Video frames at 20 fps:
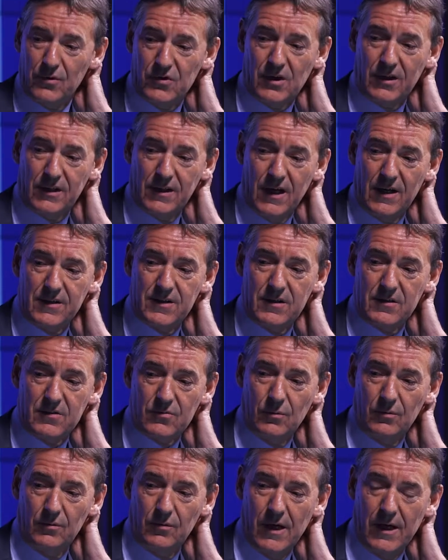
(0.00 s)
which I guess is
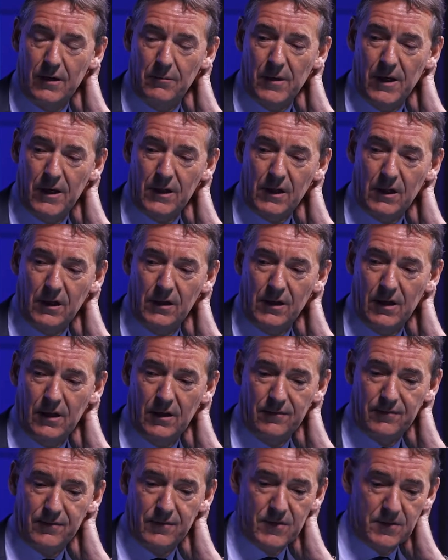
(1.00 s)
how Michael and I
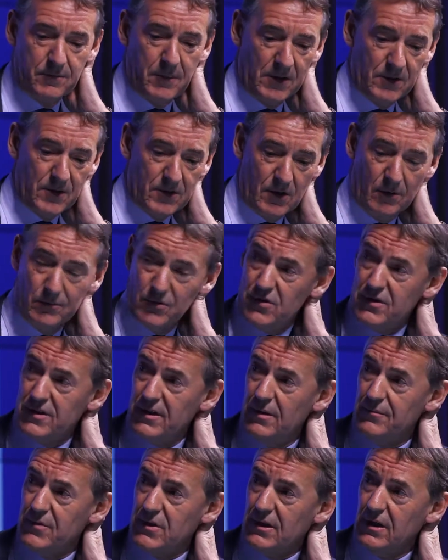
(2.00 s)
have spent so much
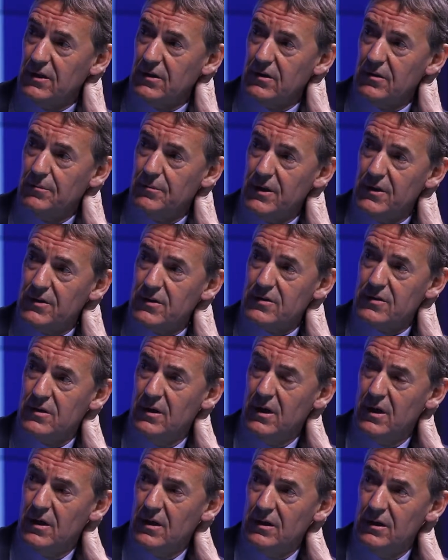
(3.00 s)
time together the past
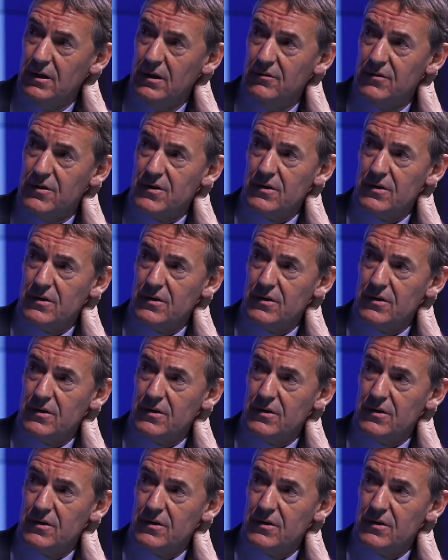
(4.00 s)
year or